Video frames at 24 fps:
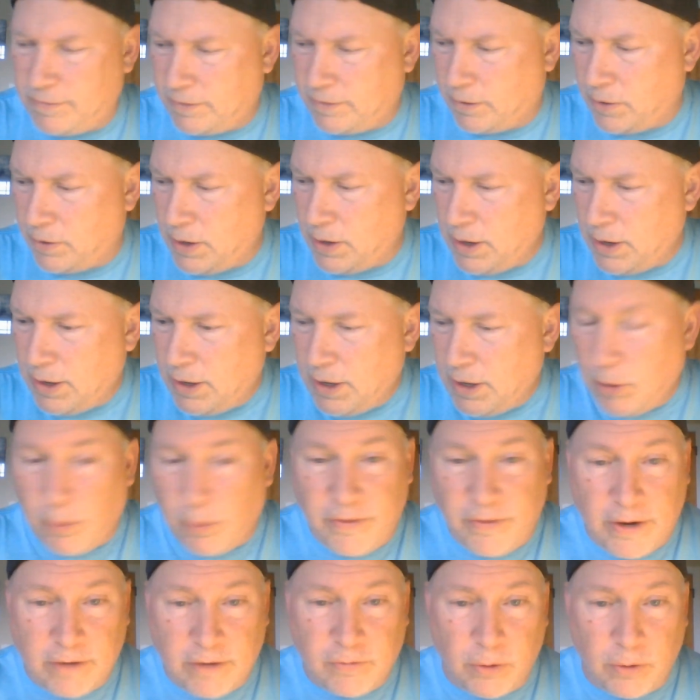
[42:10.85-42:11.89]
So, well,
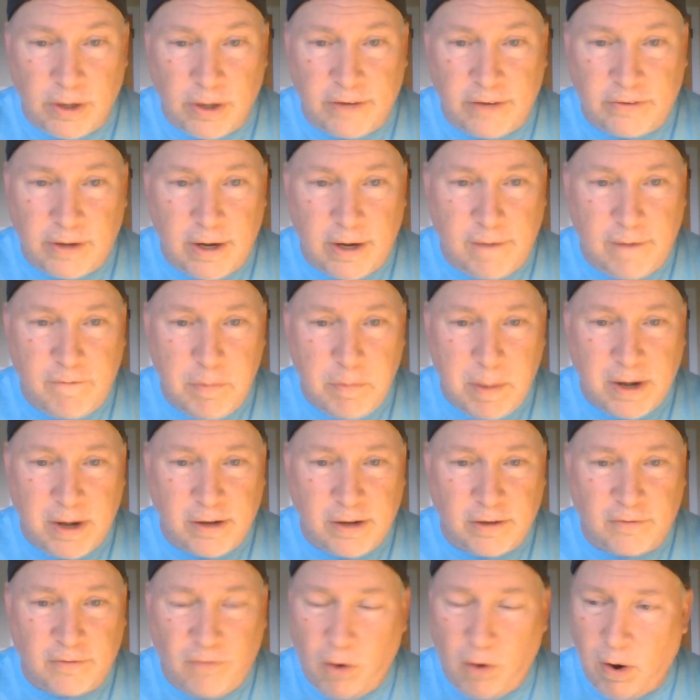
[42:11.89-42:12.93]
thanks for listening if you made it
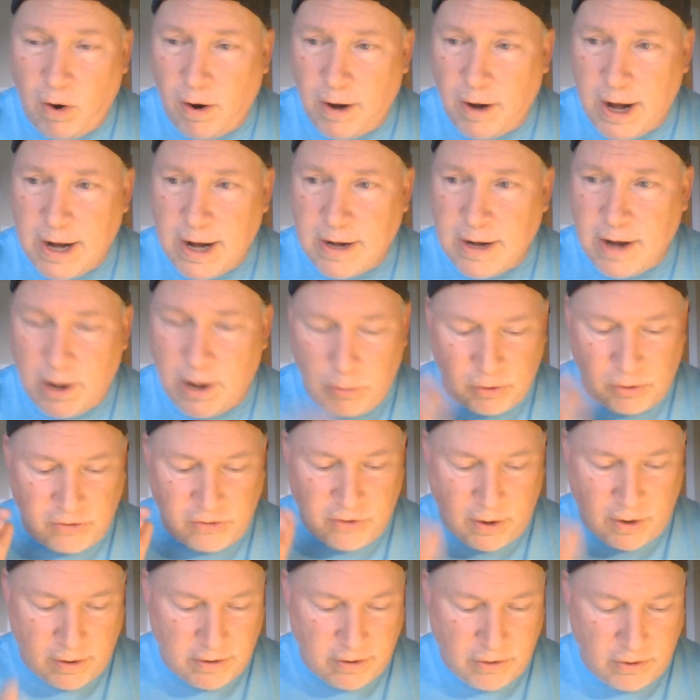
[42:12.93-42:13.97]
this far, and I will
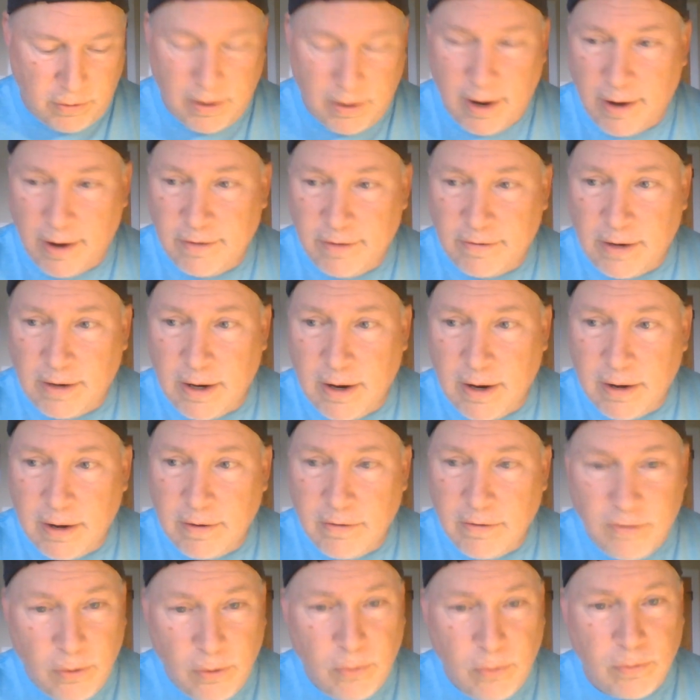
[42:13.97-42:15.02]
talk to you guys again
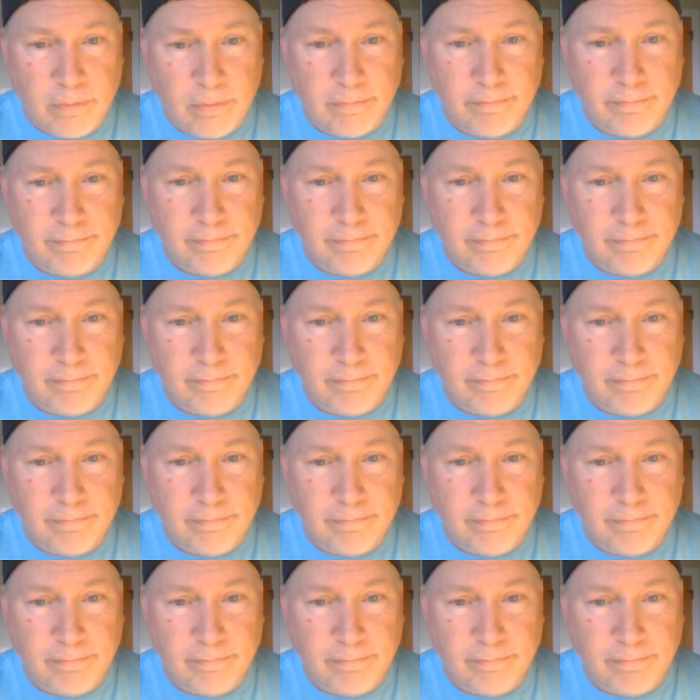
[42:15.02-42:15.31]
soon.